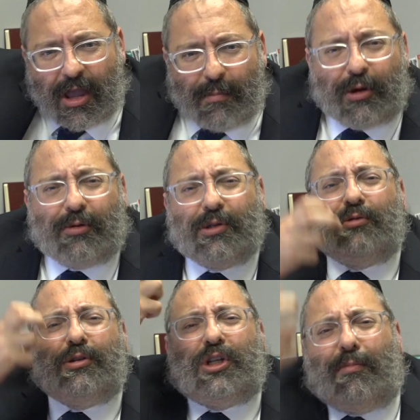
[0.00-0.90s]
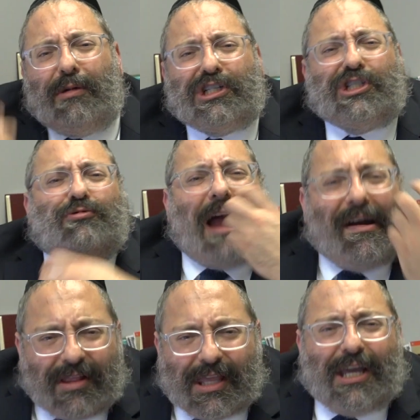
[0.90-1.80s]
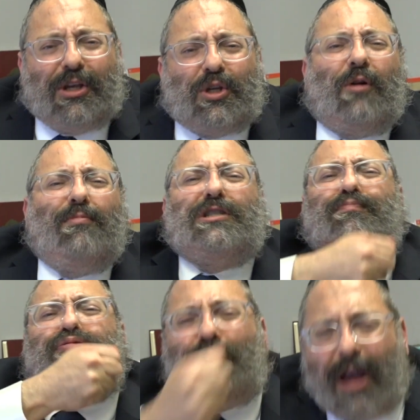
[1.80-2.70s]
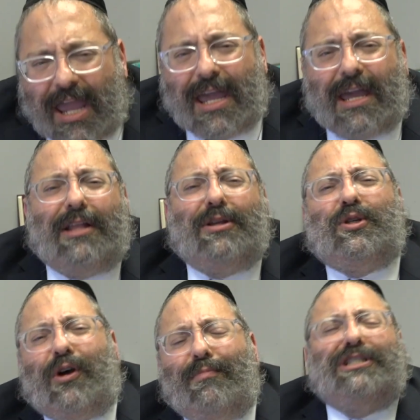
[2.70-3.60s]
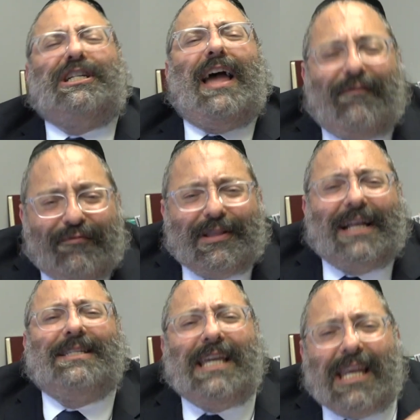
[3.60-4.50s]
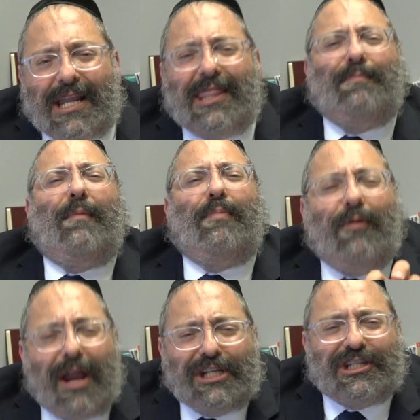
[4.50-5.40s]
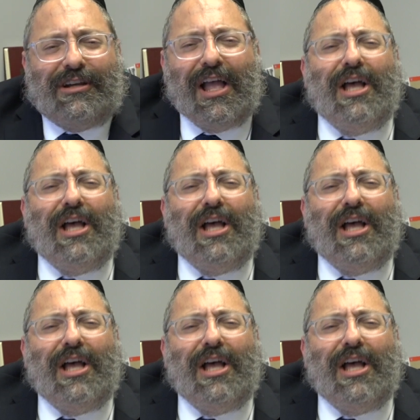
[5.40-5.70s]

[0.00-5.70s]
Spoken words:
Because there is so much traveling and there's so much praying and there's so much effort that's needed in the preparation.